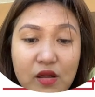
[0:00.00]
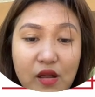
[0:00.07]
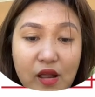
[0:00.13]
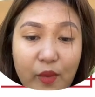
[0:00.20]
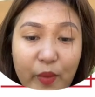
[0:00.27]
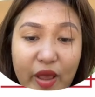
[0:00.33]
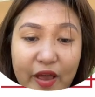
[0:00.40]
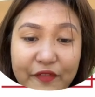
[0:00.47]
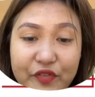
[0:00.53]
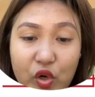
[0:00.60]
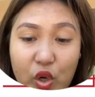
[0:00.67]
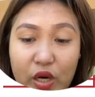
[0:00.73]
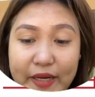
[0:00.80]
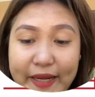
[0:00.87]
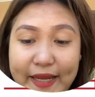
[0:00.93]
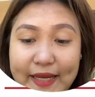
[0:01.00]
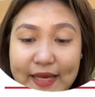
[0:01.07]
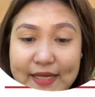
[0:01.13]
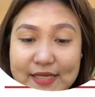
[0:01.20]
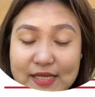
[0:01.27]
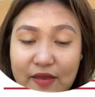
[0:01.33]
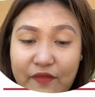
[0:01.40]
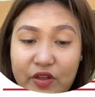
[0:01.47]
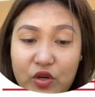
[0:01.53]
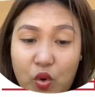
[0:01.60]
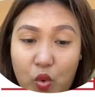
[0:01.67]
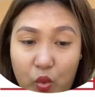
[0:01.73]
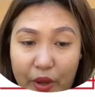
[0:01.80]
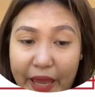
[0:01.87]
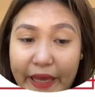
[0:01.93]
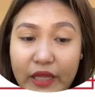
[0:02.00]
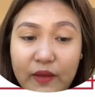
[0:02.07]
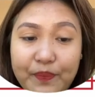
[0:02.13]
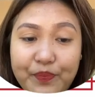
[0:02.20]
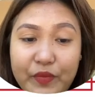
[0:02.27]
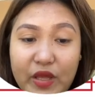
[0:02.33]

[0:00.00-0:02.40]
And we have the RA 9708.